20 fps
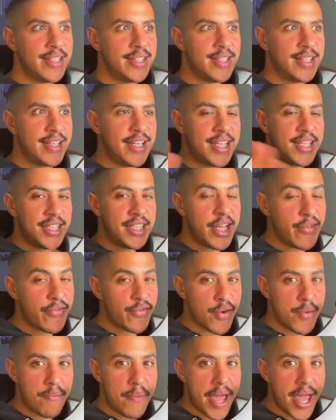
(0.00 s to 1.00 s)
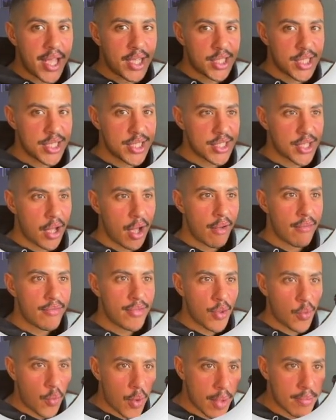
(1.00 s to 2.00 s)
in different pages of
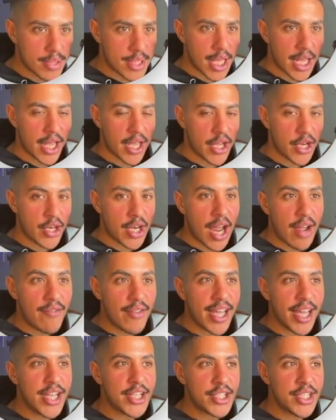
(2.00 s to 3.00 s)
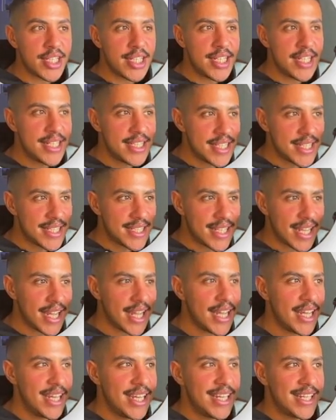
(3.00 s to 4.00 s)
the website. Your navigation needs to
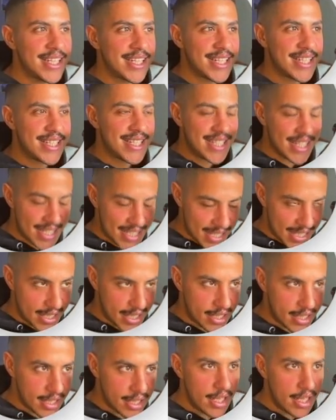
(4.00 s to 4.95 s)
stay consistent.